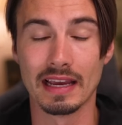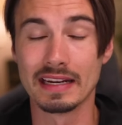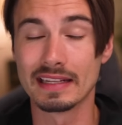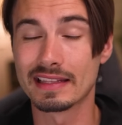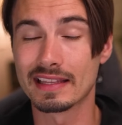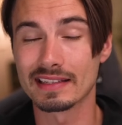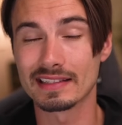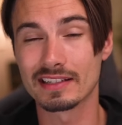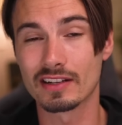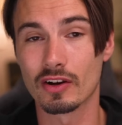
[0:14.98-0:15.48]
and it
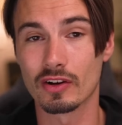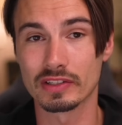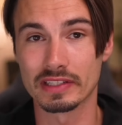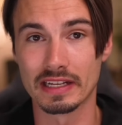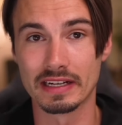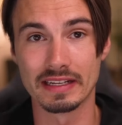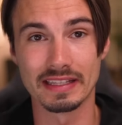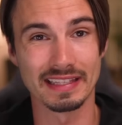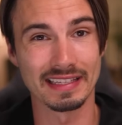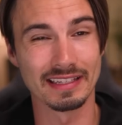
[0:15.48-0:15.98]
doesn't cost
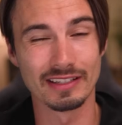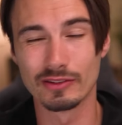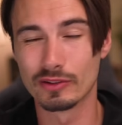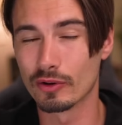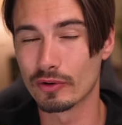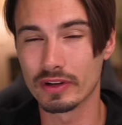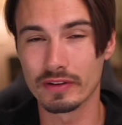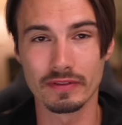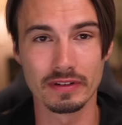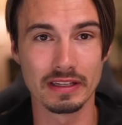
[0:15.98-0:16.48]
anything. You
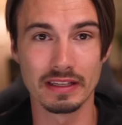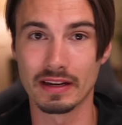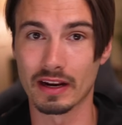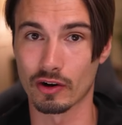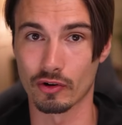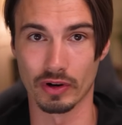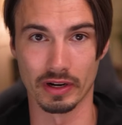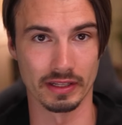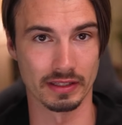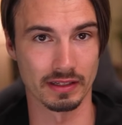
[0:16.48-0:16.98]
don't even need a
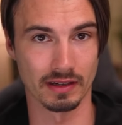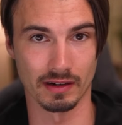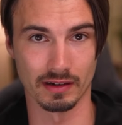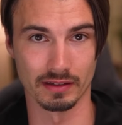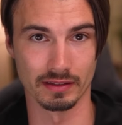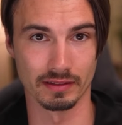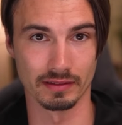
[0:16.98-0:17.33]
credit card,